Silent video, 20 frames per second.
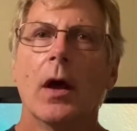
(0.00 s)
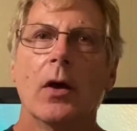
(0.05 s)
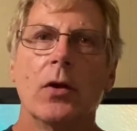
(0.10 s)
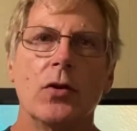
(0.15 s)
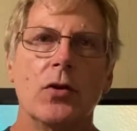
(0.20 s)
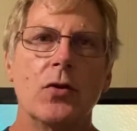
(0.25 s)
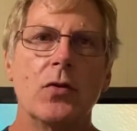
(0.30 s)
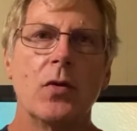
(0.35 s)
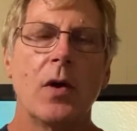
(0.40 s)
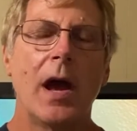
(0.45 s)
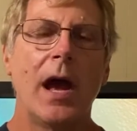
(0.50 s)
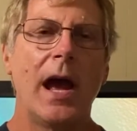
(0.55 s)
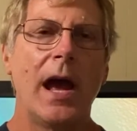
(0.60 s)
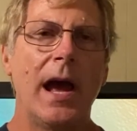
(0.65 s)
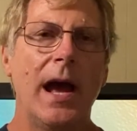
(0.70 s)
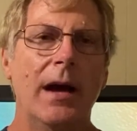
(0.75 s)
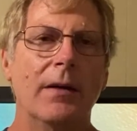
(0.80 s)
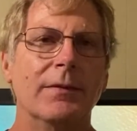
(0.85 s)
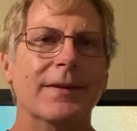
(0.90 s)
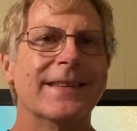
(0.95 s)
You
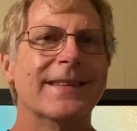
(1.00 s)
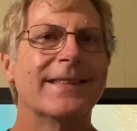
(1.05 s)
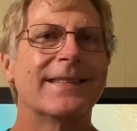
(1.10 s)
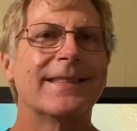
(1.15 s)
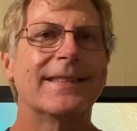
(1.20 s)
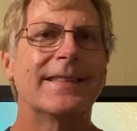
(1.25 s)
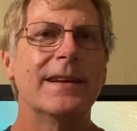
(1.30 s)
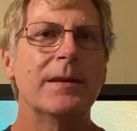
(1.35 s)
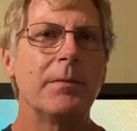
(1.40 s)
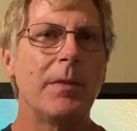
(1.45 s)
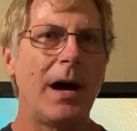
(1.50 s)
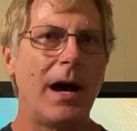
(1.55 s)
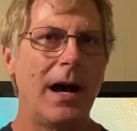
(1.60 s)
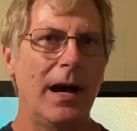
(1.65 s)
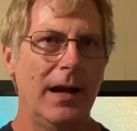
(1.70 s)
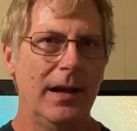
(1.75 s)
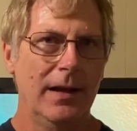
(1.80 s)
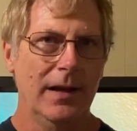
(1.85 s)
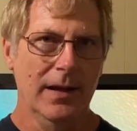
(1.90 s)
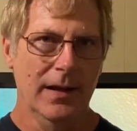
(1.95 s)
have
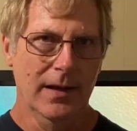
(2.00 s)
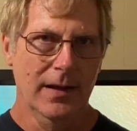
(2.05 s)
semi-keeled